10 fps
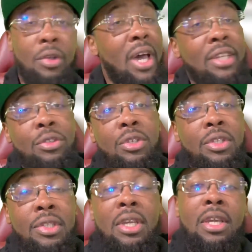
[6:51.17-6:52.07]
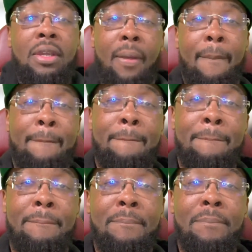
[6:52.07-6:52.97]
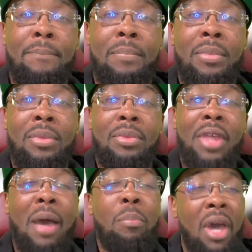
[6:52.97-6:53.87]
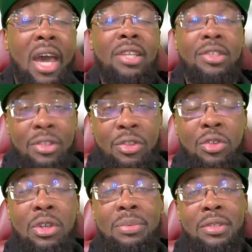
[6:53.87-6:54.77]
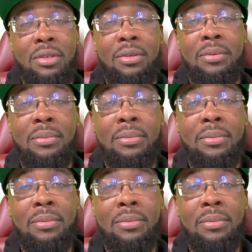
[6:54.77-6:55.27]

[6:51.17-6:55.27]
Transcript: as you can see, that passage of scripture